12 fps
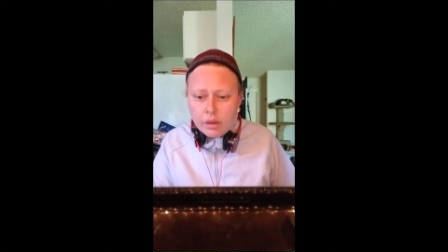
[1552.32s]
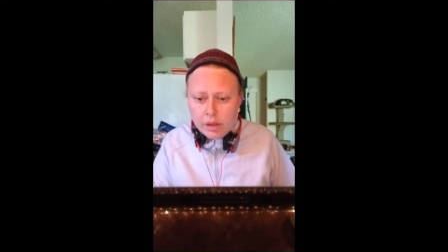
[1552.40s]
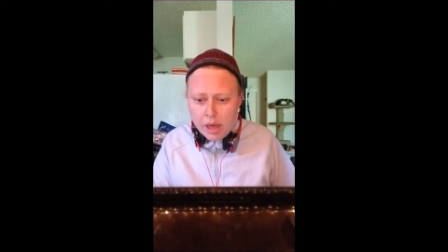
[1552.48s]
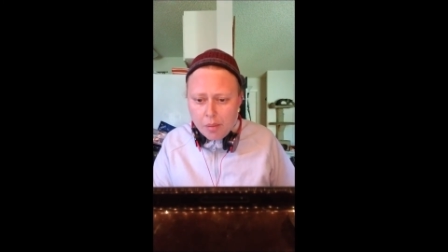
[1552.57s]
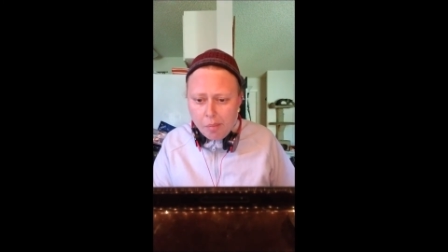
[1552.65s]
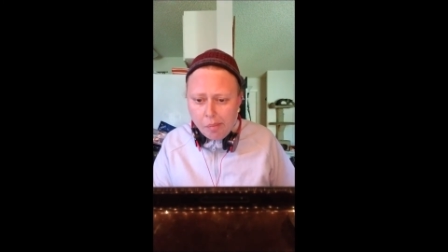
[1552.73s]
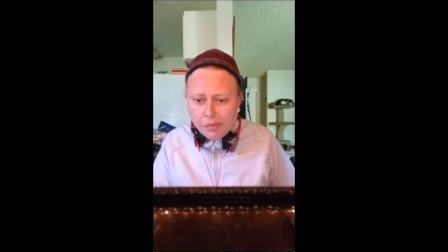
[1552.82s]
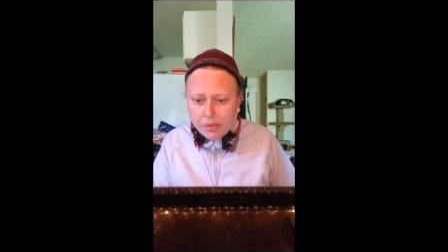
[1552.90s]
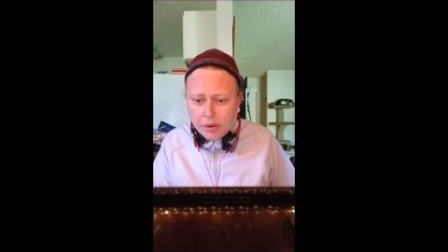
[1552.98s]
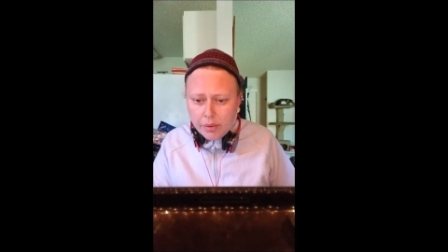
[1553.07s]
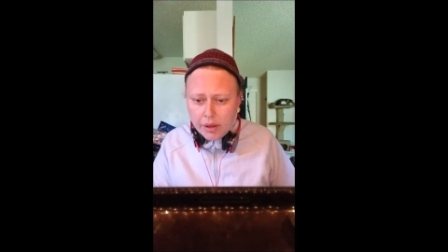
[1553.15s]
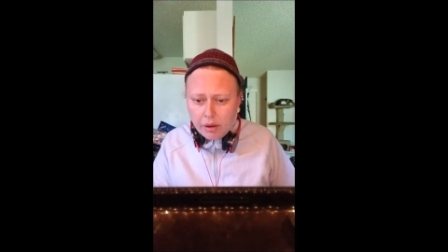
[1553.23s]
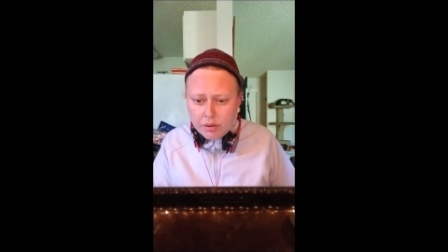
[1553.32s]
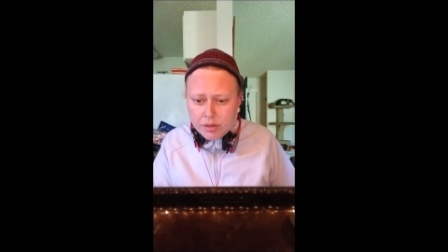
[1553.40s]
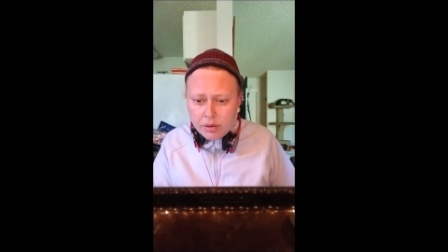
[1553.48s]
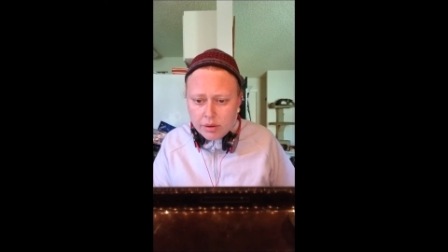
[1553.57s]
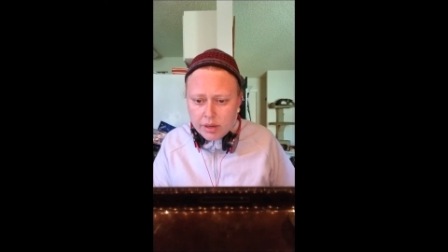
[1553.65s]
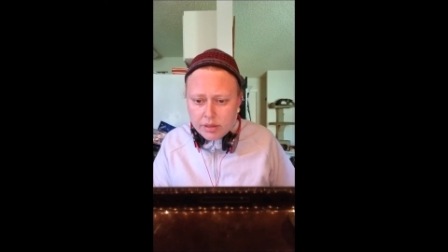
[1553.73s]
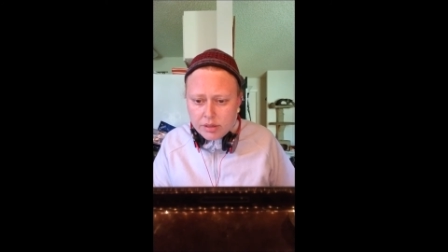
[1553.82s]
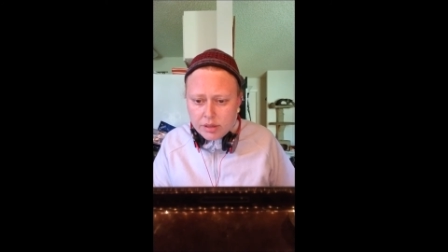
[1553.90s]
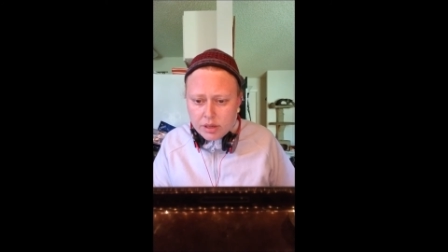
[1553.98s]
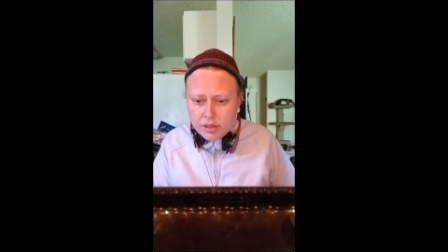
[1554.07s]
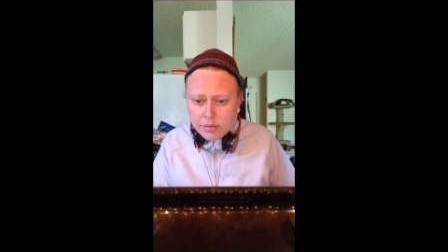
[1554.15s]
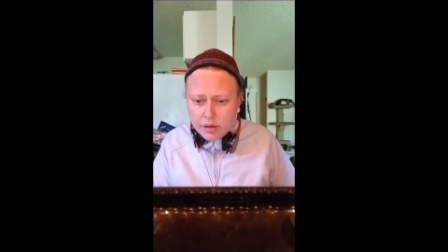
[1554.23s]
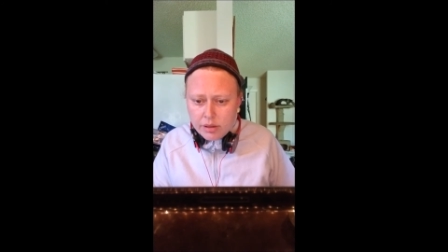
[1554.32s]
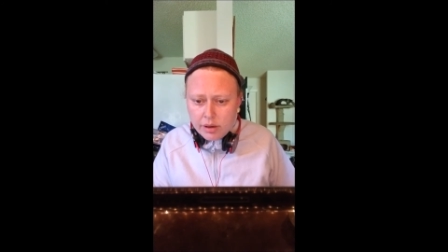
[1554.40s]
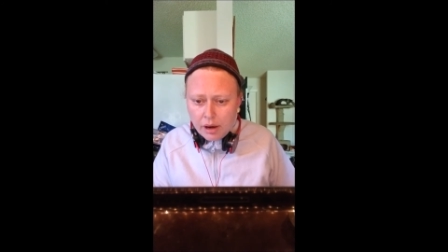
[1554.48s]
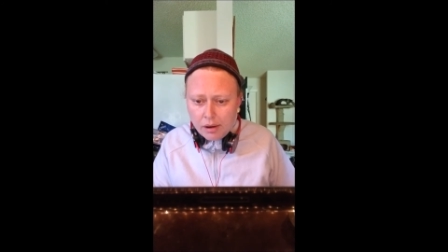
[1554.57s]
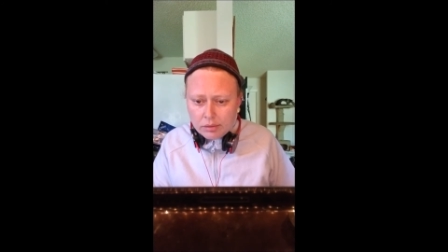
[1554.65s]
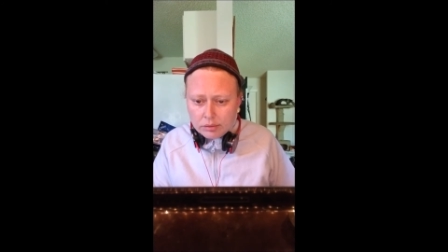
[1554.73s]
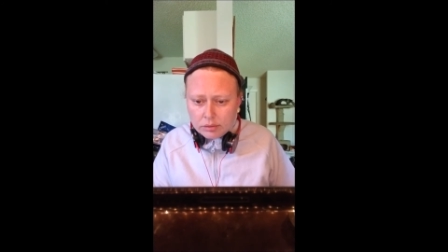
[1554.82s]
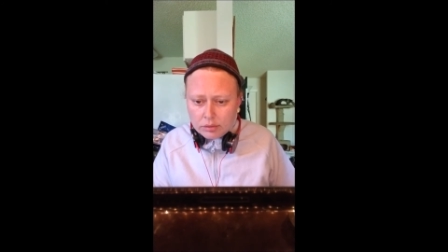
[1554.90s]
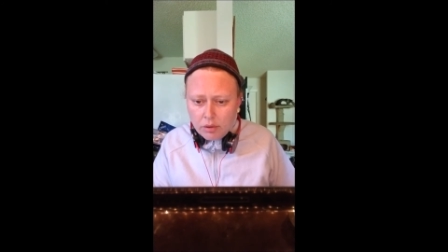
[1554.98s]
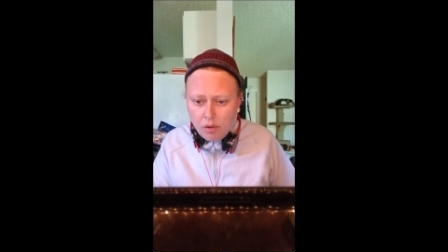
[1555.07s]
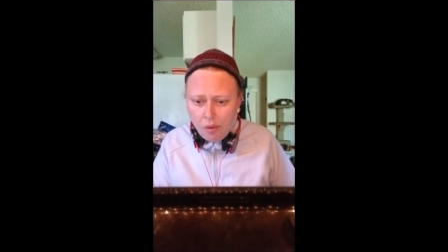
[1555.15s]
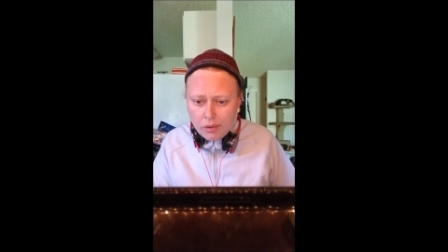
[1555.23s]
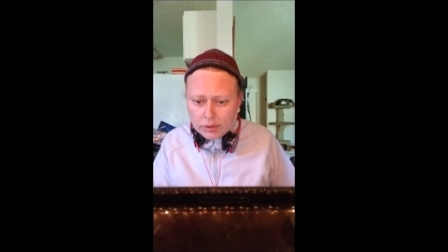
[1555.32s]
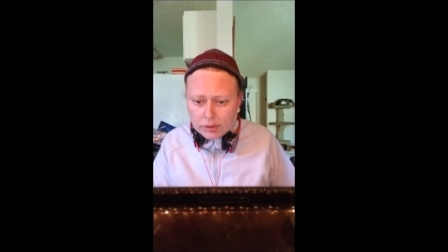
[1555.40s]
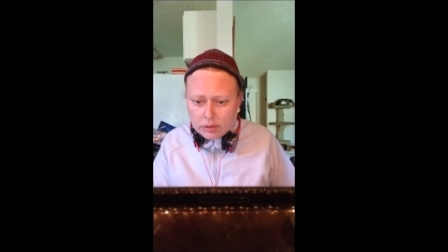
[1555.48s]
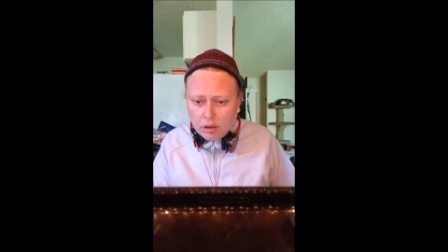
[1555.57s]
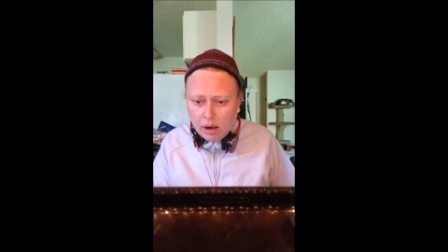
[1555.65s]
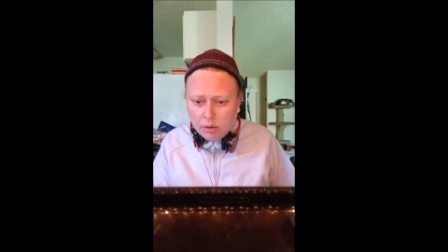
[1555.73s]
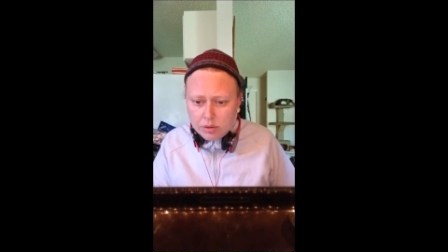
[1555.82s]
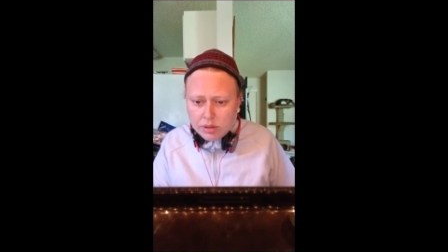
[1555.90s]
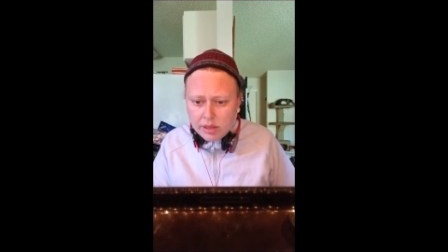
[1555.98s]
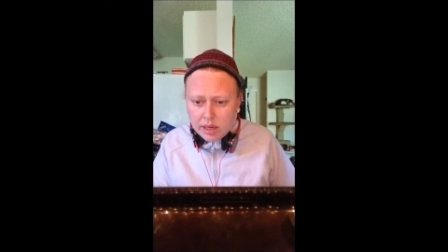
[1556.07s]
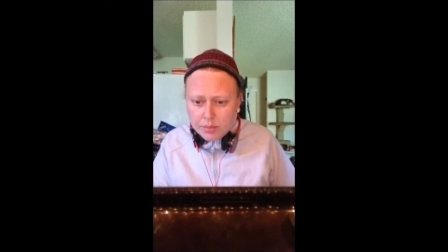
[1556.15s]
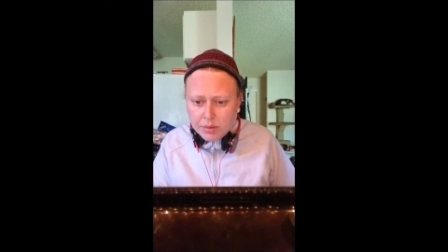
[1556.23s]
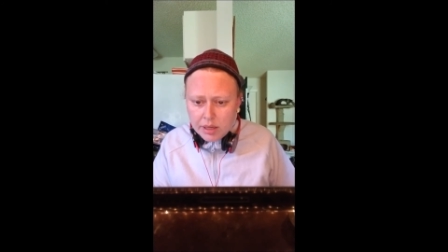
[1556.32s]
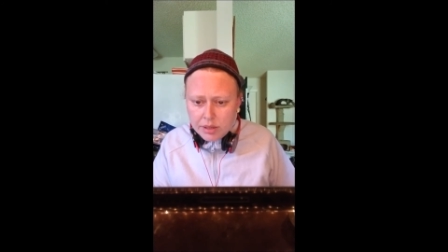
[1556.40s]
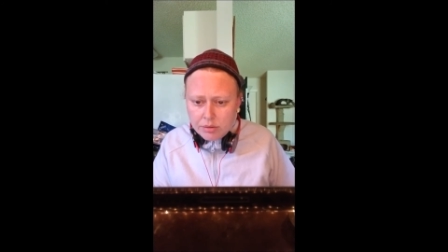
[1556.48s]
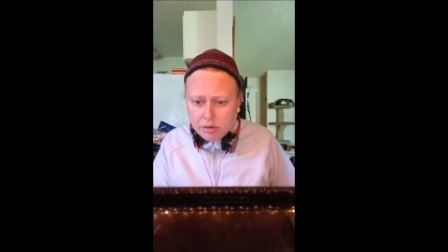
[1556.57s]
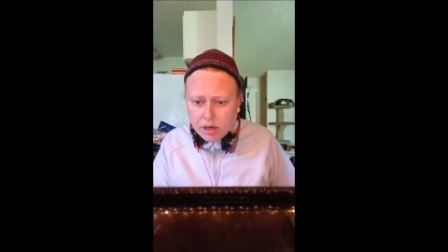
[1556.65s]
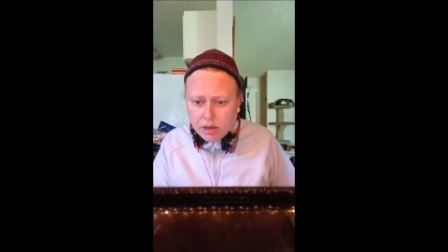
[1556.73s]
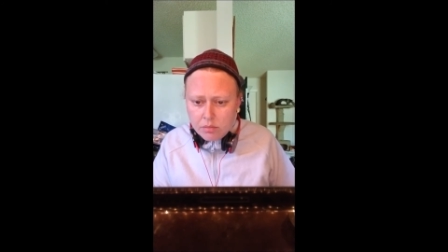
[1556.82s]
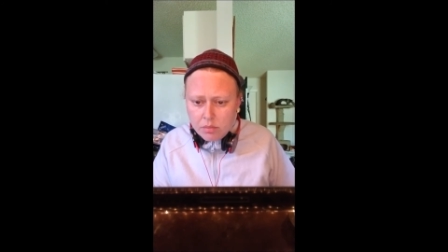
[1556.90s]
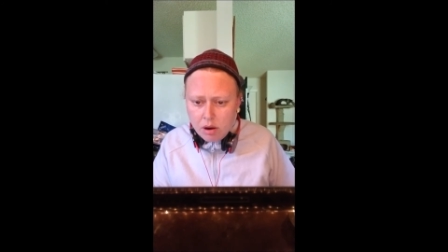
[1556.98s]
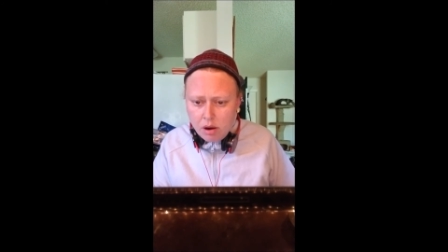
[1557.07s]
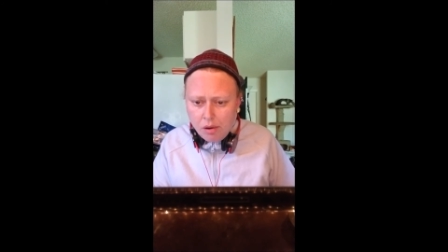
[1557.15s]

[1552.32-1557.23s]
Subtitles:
Yep, there we go. So it is just about there. I will set up that trim.